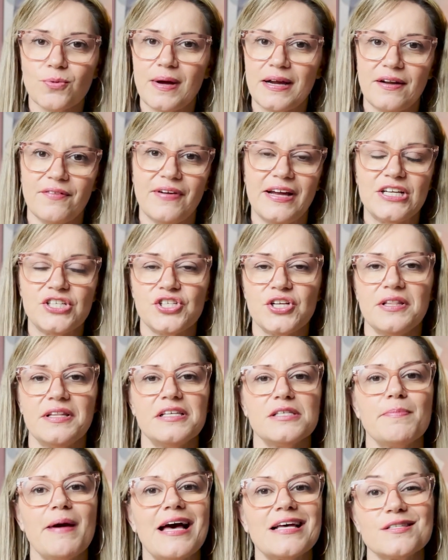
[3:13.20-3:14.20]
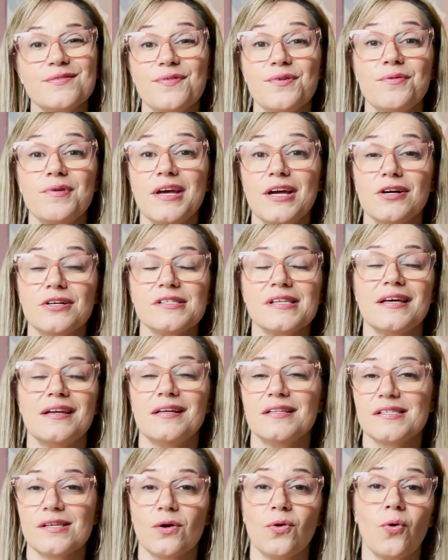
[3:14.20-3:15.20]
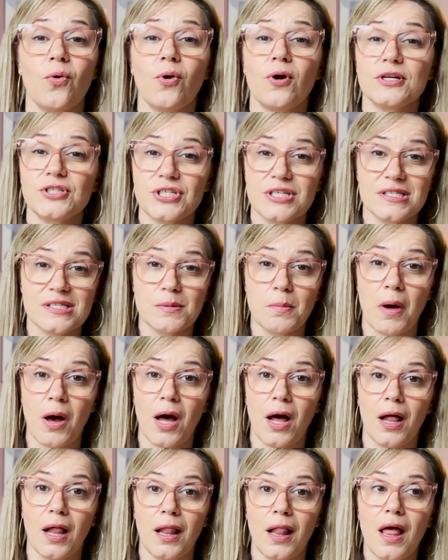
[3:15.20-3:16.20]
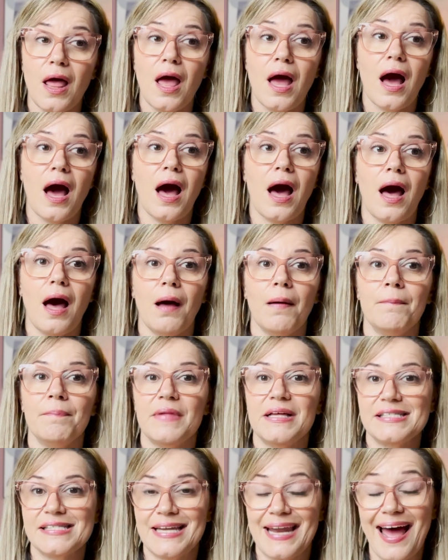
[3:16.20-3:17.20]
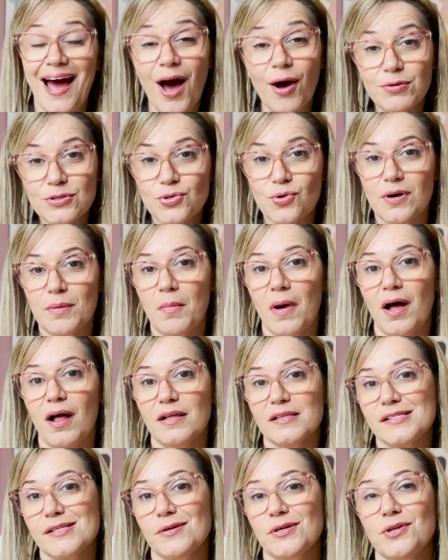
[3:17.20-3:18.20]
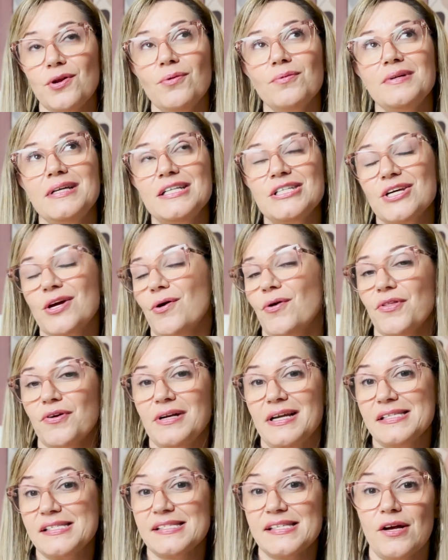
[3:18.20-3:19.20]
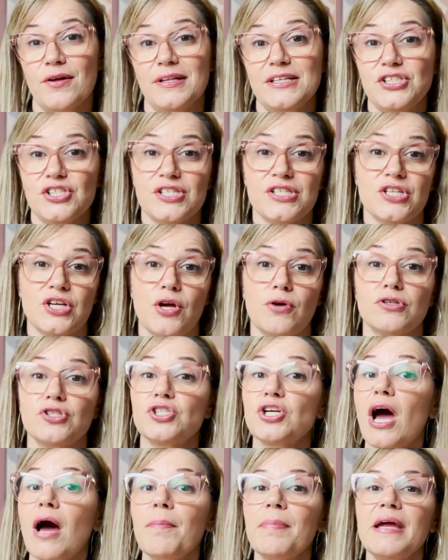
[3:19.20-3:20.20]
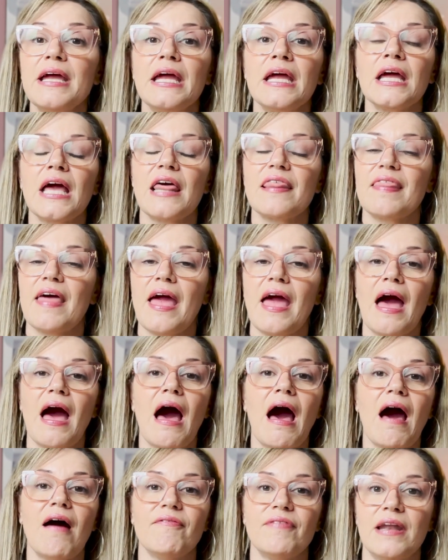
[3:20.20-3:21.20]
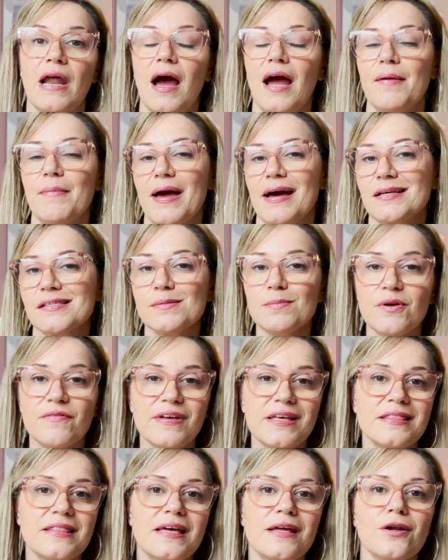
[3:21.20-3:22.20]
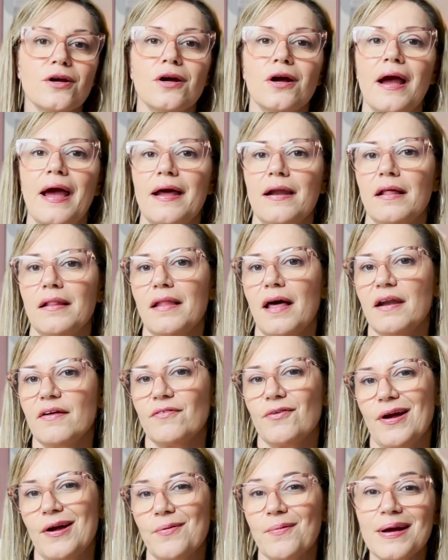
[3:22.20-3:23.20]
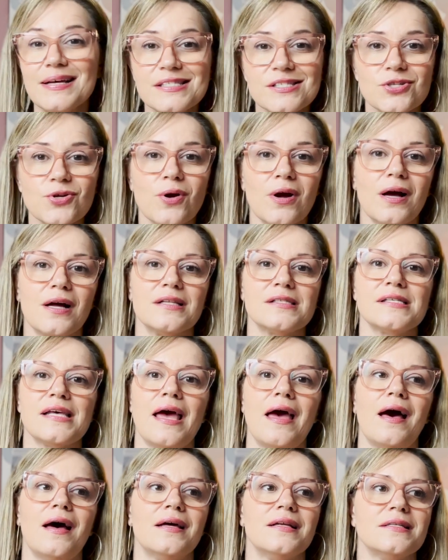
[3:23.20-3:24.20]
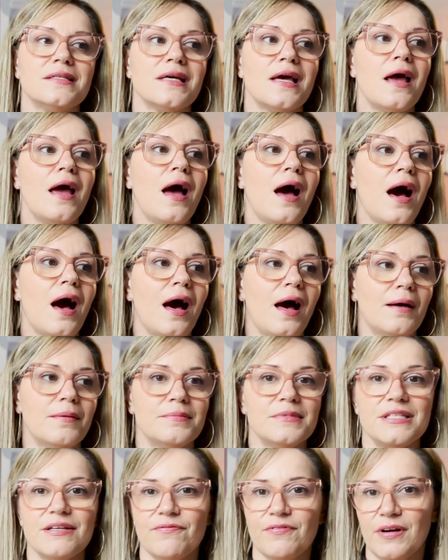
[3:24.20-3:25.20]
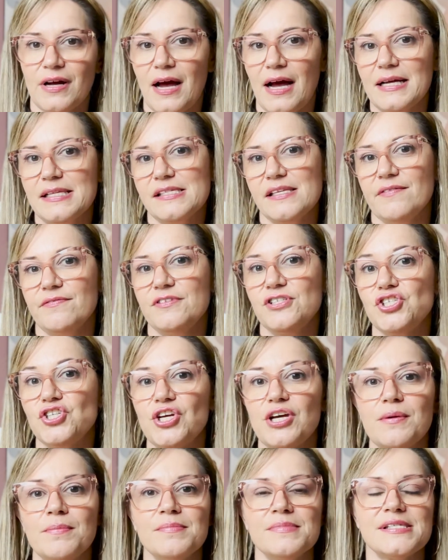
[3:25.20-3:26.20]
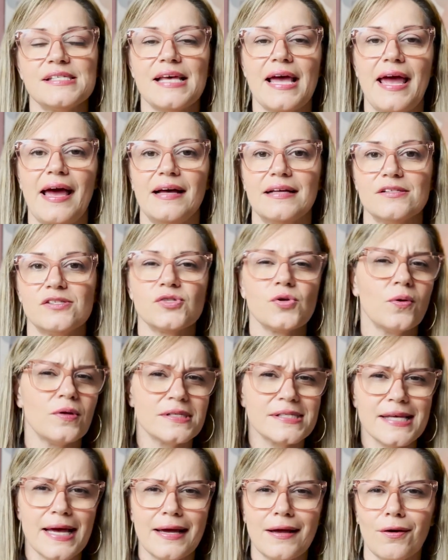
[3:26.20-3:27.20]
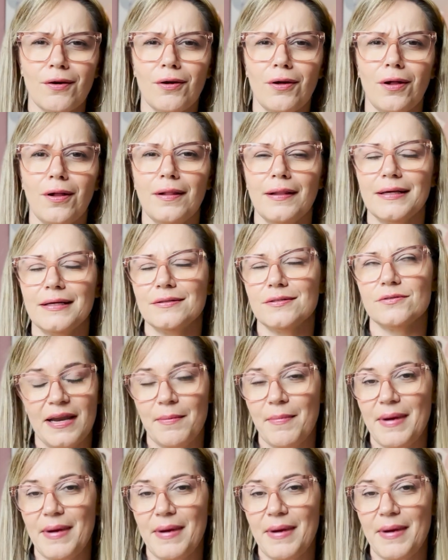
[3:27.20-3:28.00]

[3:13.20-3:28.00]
renovation these past few years, and it's a gorgeous mall. It's an outdoor mall, so you don't need to go there necessarily just to go shopping. They have an IMAX movie theater and a lot of great restaurants and different kinds of gyms and SoulCycle and an